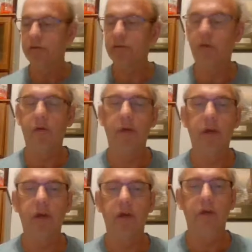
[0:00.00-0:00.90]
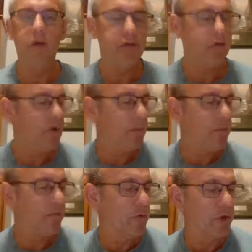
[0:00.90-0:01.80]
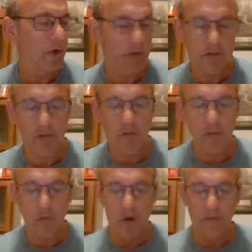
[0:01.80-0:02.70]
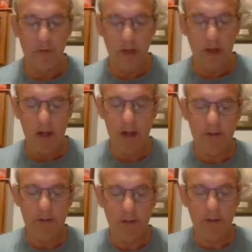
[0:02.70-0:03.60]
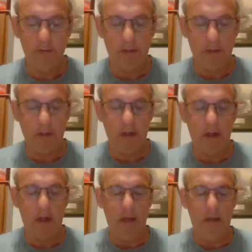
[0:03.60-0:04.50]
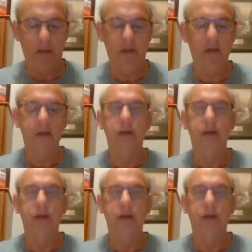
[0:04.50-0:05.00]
so I want to get an early start before it gets too awful hot outside.